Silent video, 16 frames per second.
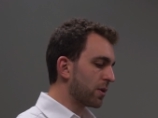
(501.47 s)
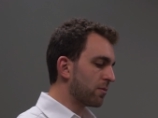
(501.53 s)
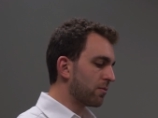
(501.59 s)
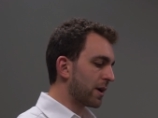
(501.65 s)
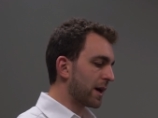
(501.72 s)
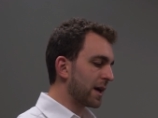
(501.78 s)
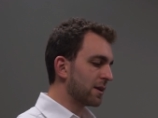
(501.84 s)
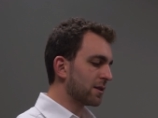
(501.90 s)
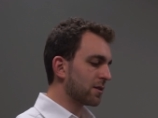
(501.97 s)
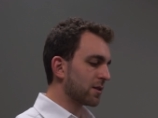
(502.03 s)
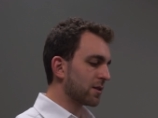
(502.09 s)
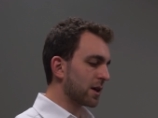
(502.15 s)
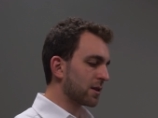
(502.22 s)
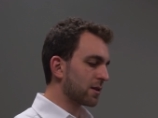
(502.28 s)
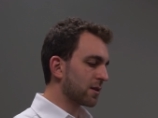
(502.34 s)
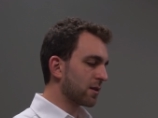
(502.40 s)
in mind
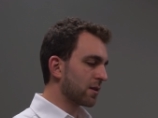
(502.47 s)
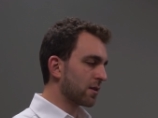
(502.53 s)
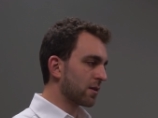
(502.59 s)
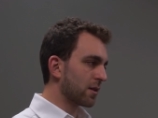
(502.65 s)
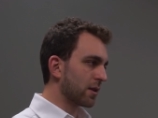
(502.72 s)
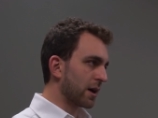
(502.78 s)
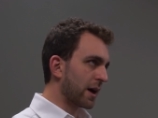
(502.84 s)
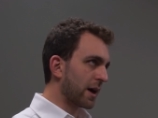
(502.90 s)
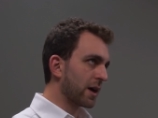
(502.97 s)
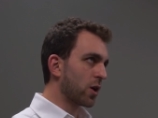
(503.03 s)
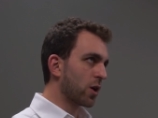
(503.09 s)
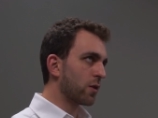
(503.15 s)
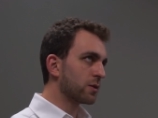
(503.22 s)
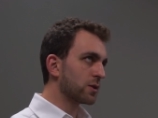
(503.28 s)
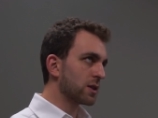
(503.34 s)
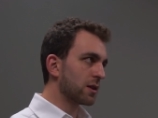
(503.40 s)
that the high
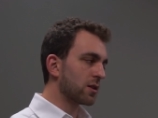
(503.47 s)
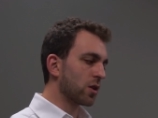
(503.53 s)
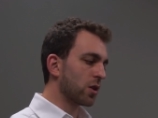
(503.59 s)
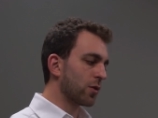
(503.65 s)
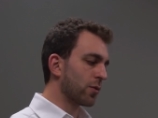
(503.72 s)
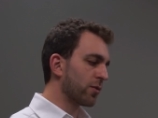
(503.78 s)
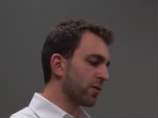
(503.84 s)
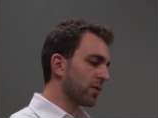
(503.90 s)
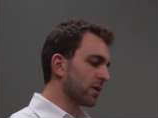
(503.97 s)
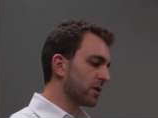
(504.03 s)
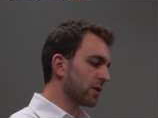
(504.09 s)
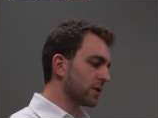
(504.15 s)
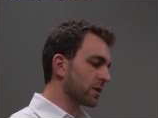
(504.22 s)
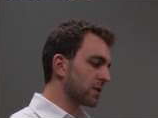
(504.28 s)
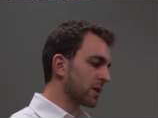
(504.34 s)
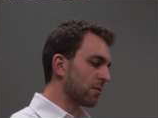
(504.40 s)
offset of
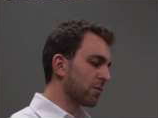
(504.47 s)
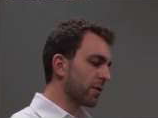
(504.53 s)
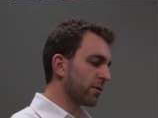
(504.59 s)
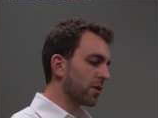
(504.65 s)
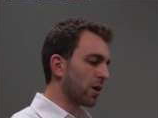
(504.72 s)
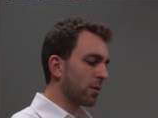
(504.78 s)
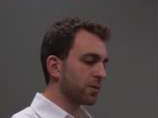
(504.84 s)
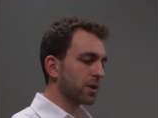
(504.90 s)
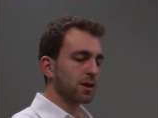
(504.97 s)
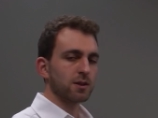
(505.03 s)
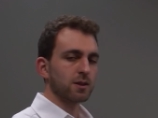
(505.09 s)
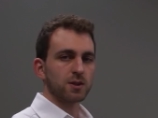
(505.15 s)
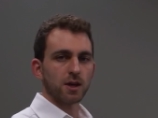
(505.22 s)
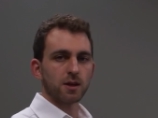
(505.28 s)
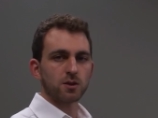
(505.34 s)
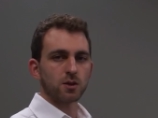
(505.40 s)
some of the optical
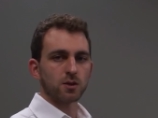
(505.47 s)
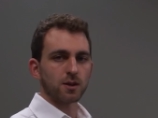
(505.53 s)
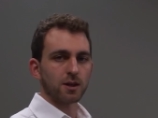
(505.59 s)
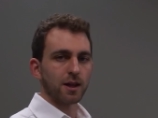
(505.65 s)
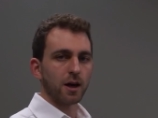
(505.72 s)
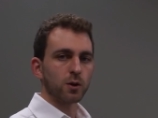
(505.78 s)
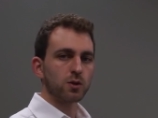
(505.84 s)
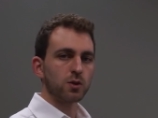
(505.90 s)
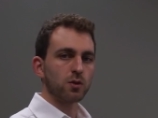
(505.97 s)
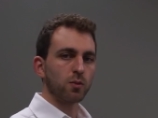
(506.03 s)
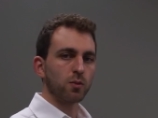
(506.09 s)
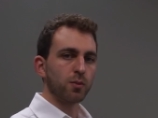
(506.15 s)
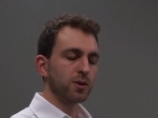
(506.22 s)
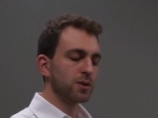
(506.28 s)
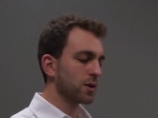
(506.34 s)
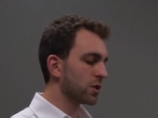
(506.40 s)
sensors allows you to
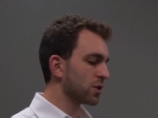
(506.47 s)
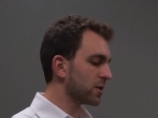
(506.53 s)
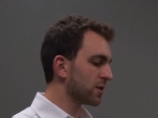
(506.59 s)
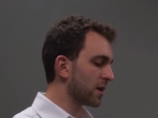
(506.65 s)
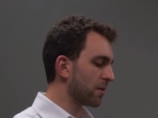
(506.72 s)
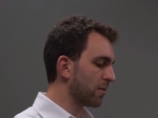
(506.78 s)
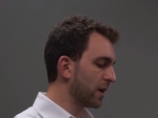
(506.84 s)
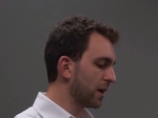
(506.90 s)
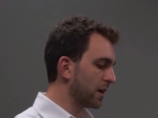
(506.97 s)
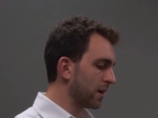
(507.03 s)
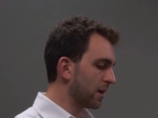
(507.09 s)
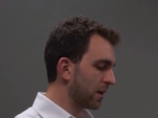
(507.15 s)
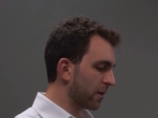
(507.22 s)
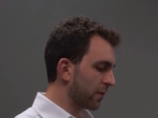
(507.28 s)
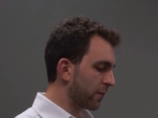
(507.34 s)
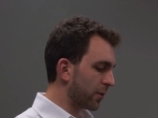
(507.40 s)
position them
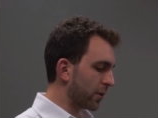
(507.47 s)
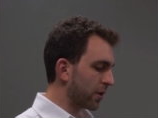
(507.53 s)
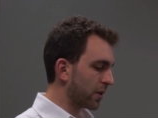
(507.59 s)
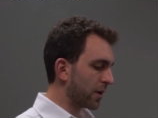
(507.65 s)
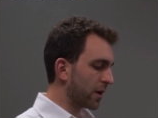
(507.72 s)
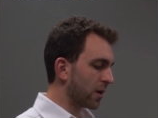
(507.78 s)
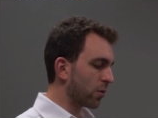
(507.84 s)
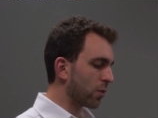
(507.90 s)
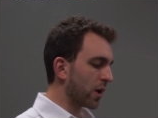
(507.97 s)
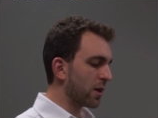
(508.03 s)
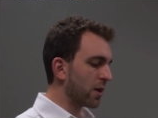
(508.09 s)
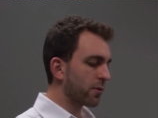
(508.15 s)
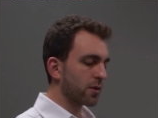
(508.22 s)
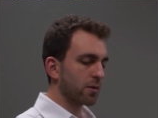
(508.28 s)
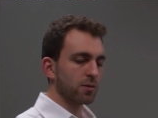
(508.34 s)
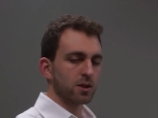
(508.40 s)
further
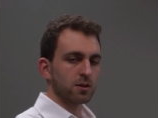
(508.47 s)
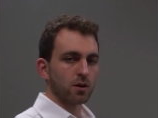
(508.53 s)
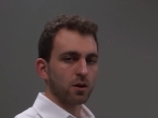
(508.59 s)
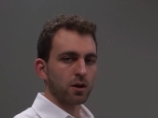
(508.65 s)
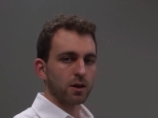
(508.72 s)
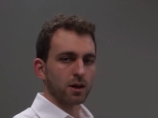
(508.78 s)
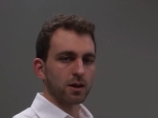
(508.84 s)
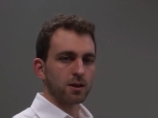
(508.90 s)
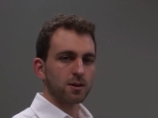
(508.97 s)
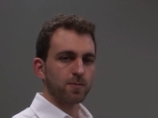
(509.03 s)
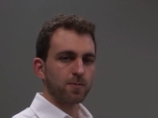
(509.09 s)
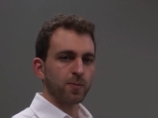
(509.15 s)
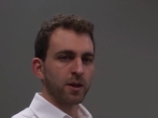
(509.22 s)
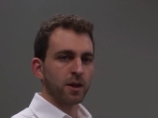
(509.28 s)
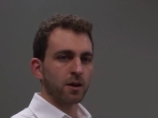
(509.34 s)
away from the target,